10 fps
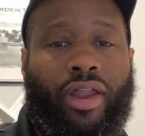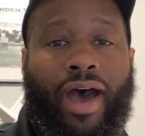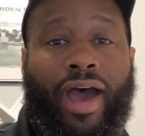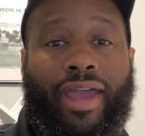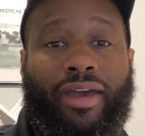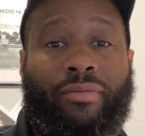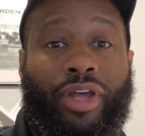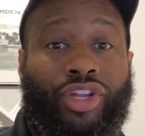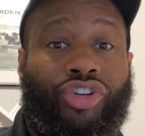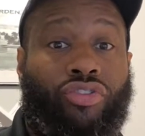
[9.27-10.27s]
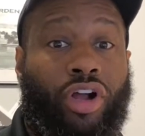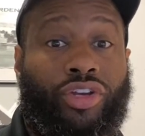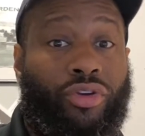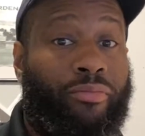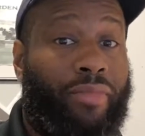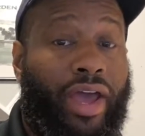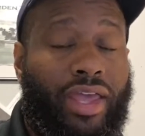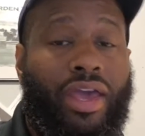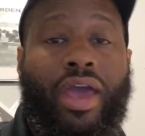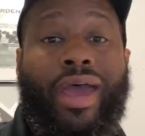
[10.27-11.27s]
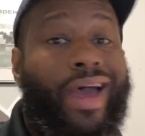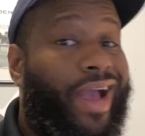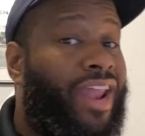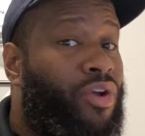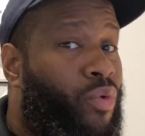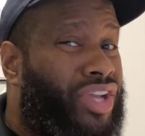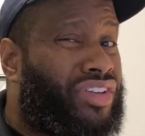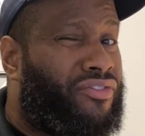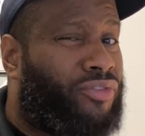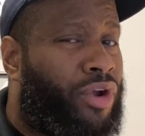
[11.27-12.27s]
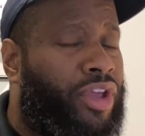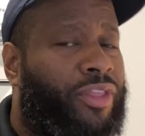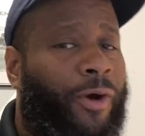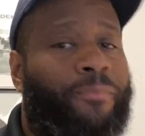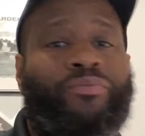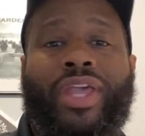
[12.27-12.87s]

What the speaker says: I am Instructor Mike. I got a question for you though.